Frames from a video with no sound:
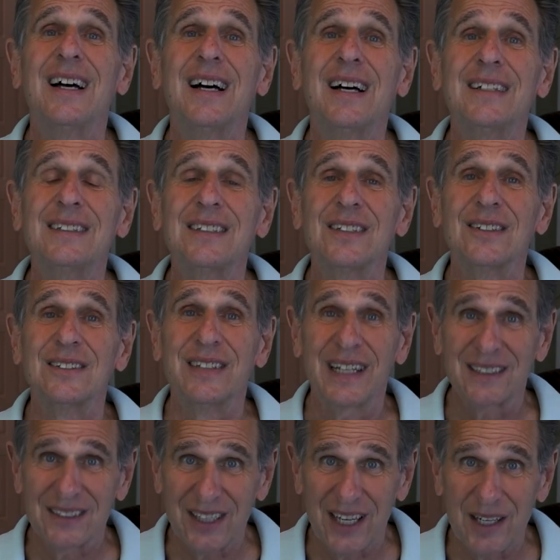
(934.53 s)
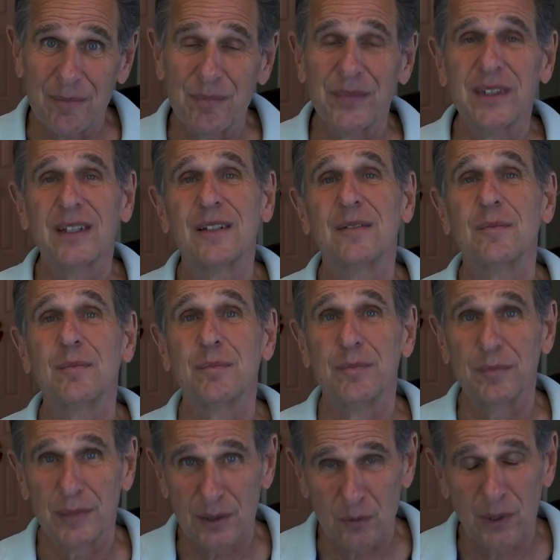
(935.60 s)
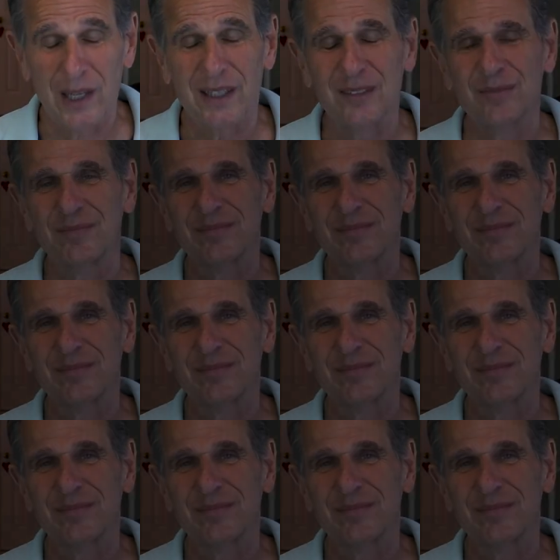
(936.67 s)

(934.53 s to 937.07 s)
Until next time, be well.